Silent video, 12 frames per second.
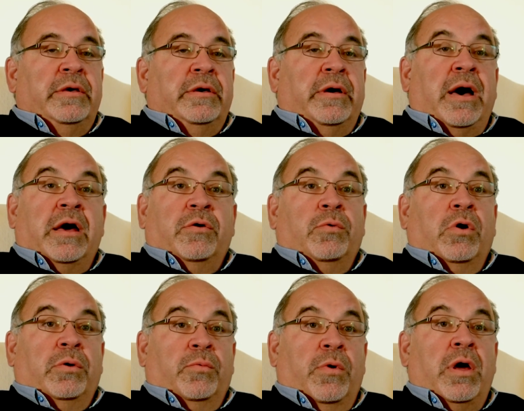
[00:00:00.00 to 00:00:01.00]
how to
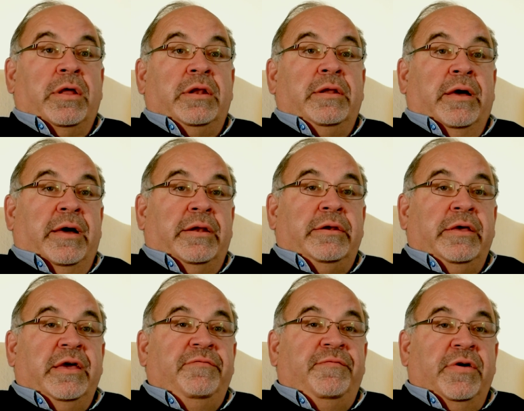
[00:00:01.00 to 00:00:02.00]
run it on
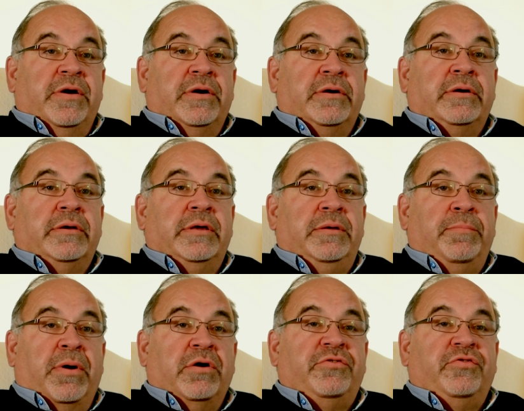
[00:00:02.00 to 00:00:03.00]
a fair and
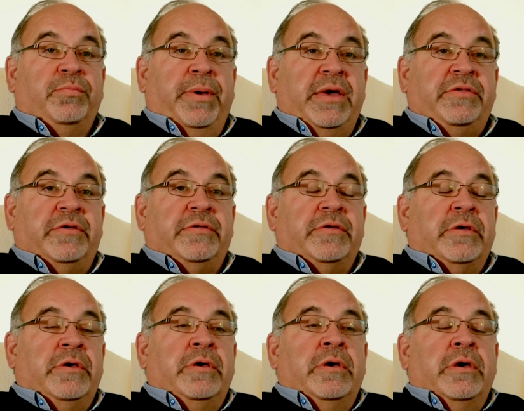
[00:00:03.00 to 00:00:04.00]
impartial basis.
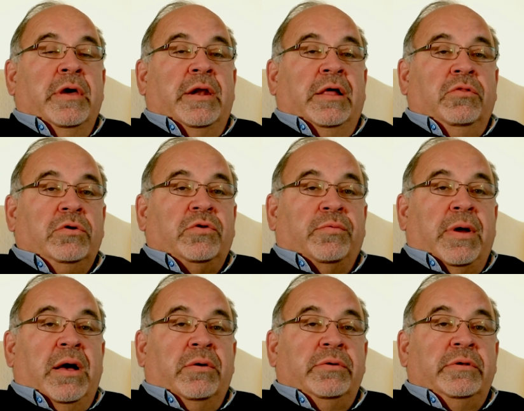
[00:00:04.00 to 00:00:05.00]
And I looked
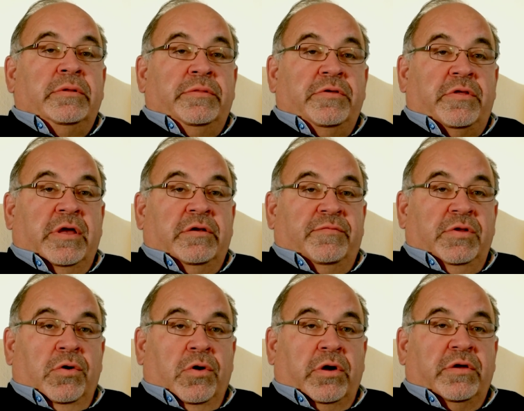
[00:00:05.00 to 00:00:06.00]
around the state of New
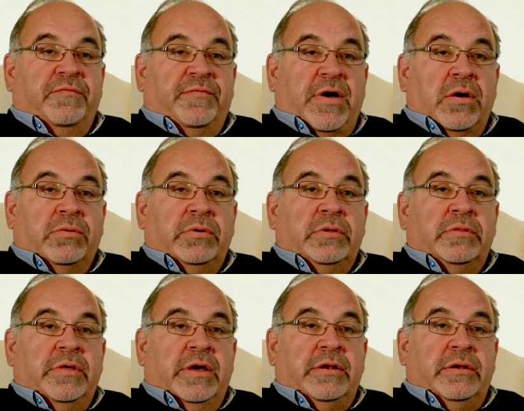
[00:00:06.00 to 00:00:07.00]
York and found
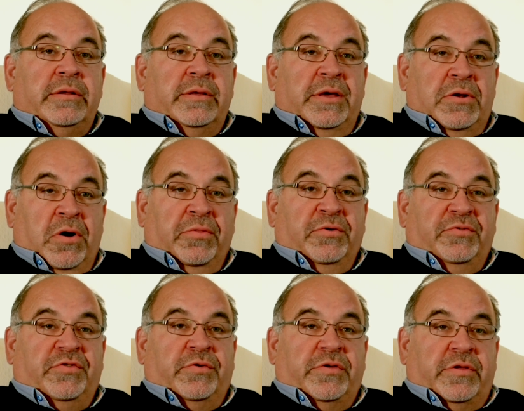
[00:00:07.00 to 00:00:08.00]
that in other
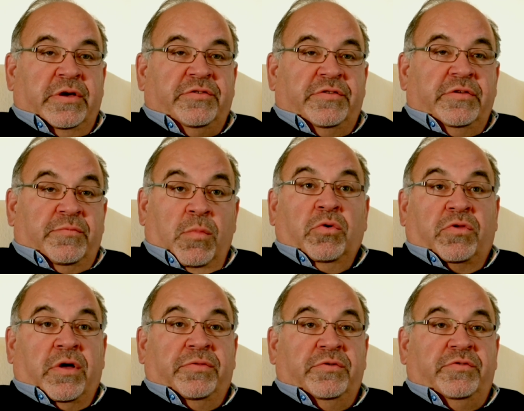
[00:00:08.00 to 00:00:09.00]
jurisdictions, most
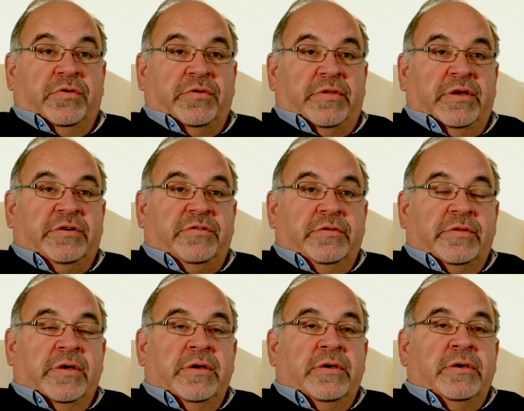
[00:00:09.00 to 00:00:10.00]
other jurisdictions,
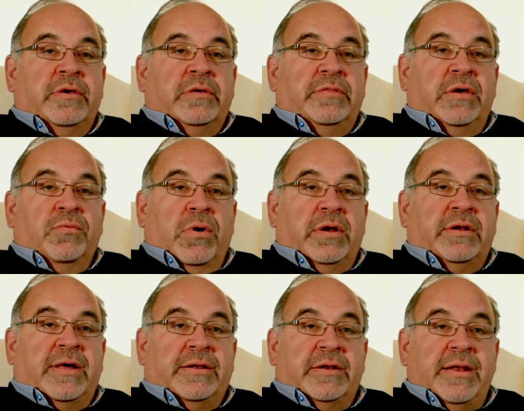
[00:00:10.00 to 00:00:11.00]
they run it
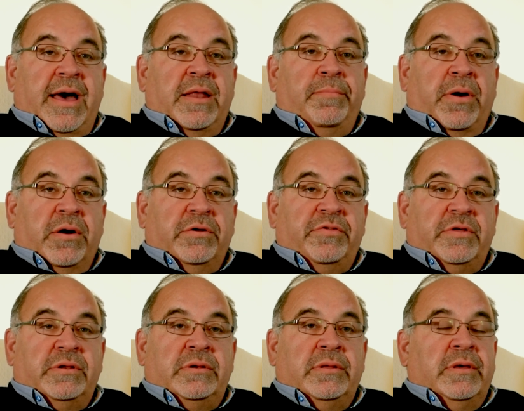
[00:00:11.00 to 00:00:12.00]
on a
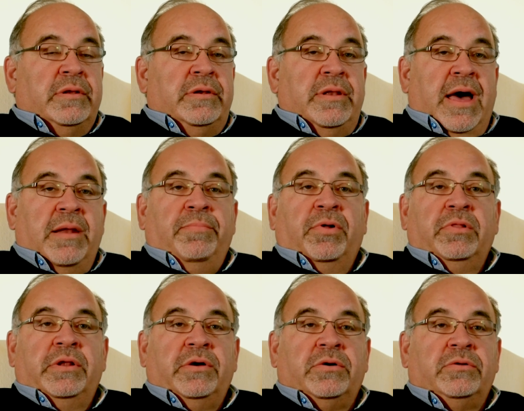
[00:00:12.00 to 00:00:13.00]
nonpartisan,
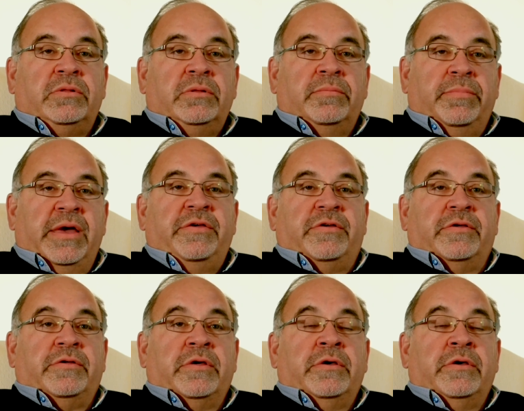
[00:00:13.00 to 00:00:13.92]
non-political basis,